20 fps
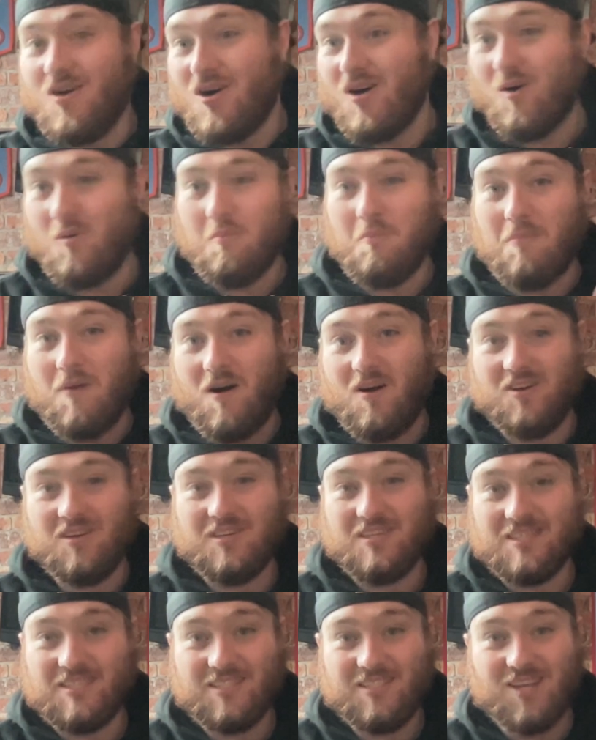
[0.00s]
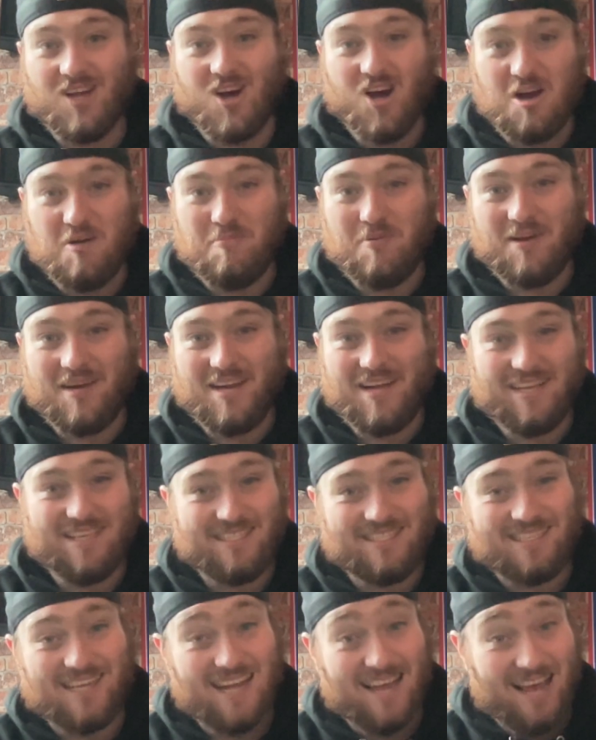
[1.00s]
unbox, to open
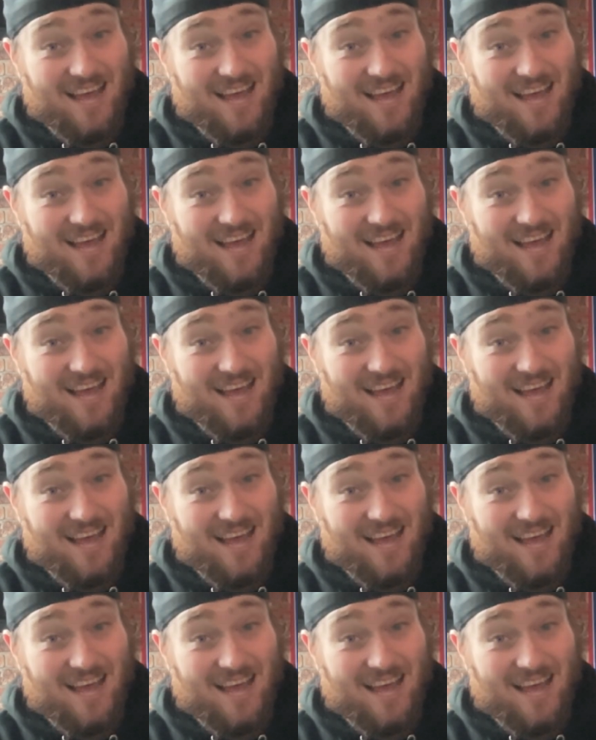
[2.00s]
it.